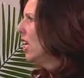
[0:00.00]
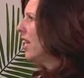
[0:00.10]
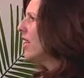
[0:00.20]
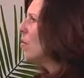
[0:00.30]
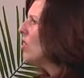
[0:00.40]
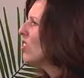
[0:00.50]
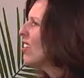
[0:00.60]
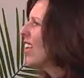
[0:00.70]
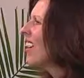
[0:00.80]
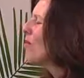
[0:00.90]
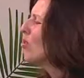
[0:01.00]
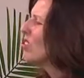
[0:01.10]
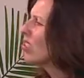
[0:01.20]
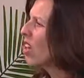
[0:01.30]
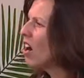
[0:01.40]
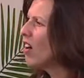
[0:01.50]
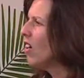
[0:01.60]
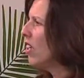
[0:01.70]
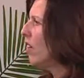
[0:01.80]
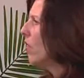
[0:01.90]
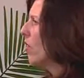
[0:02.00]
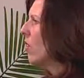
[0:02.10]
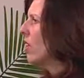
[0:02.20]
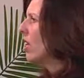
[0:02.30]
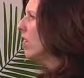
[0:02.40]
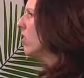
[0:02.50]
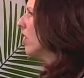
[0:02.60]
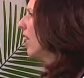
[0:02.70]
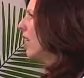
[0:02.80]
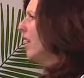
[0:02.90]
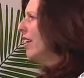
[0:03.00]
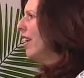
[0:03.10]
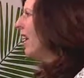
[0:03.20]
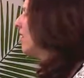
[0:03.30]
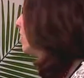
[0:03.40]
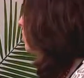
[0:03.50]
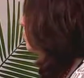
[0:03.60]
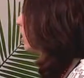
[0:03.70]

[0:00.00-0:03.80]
And that we say, I'm sorry for the things that didn't